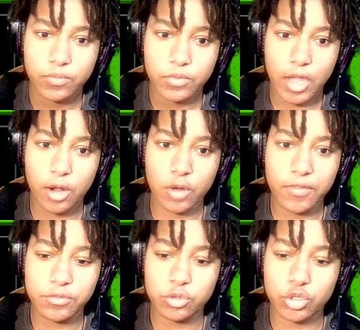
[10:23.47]
I don't know if I
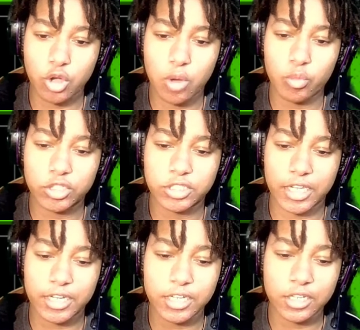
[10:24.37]
have to do this all in one
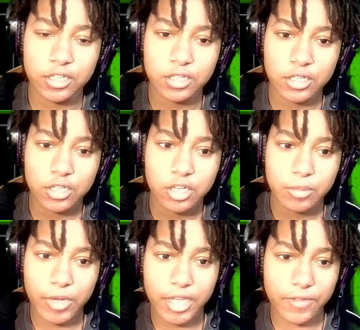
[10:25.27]
sitting.
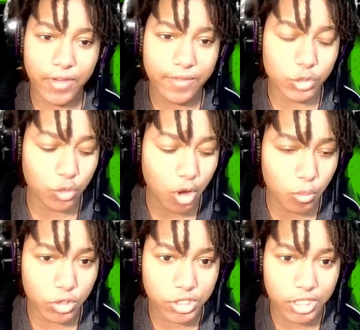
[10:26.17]
But if I have to do all in
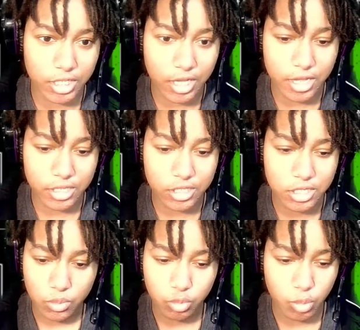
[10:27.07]
one sitting, guys,
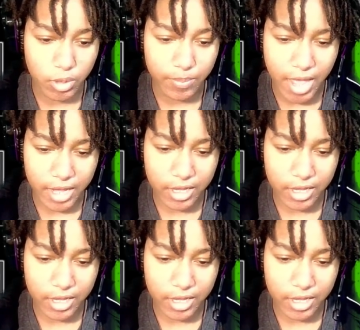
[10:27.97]
we'll be back,